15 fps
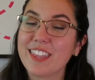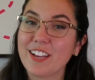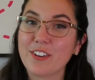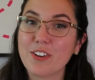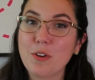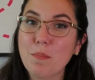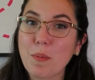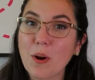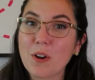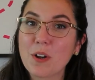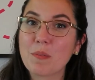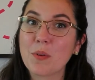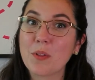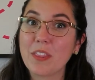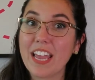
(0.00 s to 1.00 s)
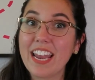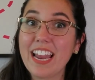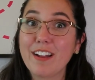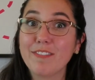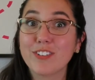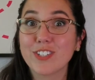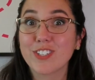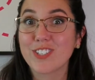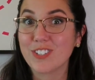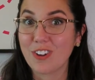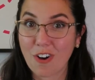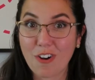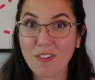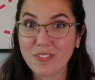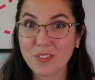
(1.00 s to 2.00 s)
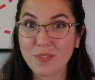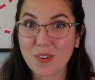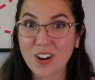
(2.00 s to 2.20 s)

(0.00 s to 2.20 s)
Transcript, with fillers: Their new partner will then have to solve the